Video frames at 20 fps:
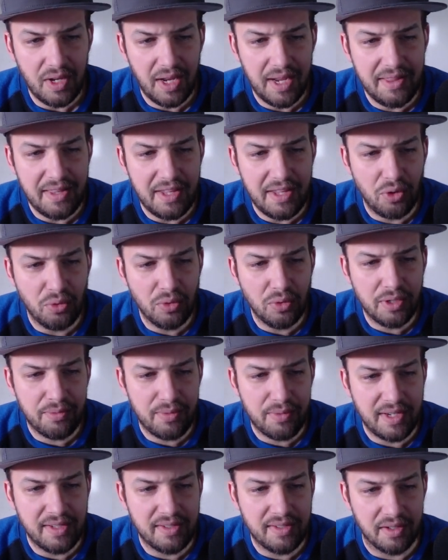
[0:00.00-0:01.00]
And the only
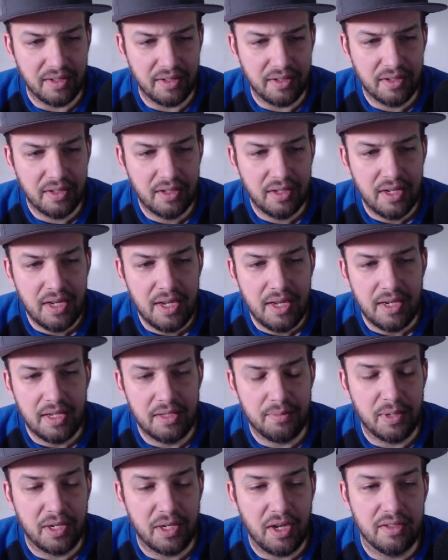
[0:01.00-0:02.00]
reason
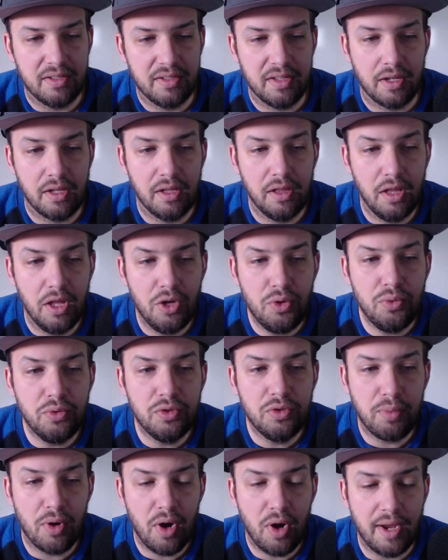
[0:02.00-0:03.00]
is because the
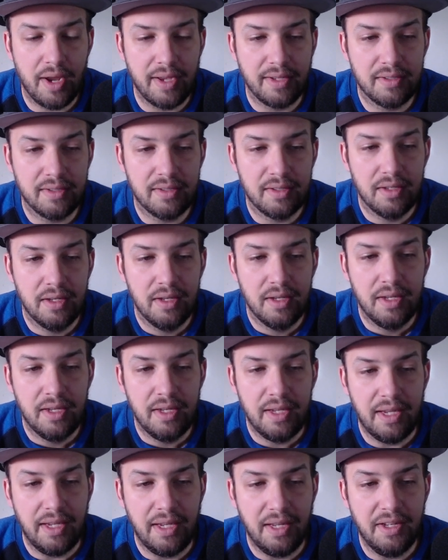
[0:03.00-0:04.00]
close price
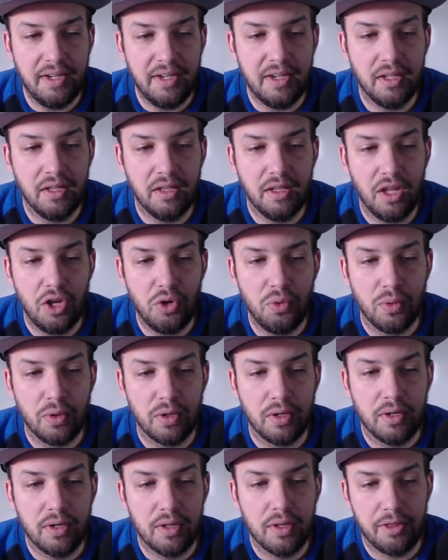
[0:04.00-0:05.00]
ended
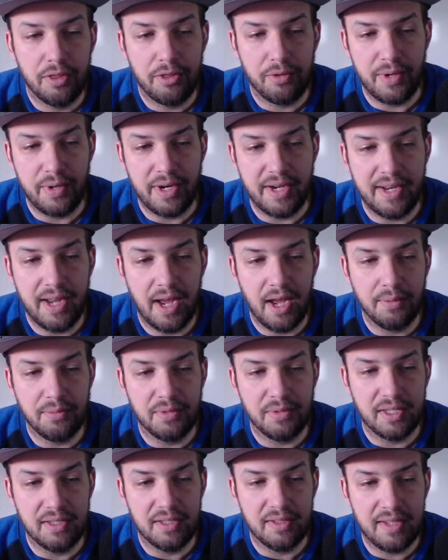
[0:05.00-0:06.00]
lower three
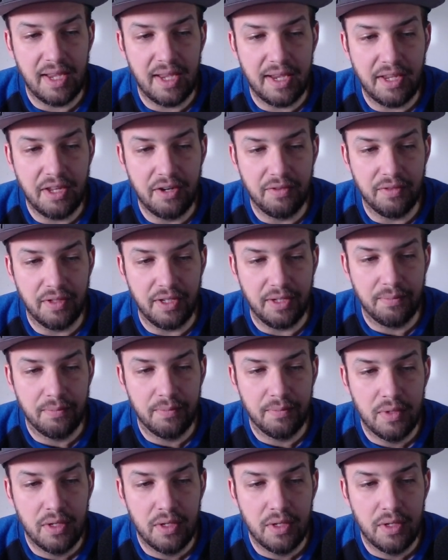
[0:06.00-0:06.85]
times consecutively.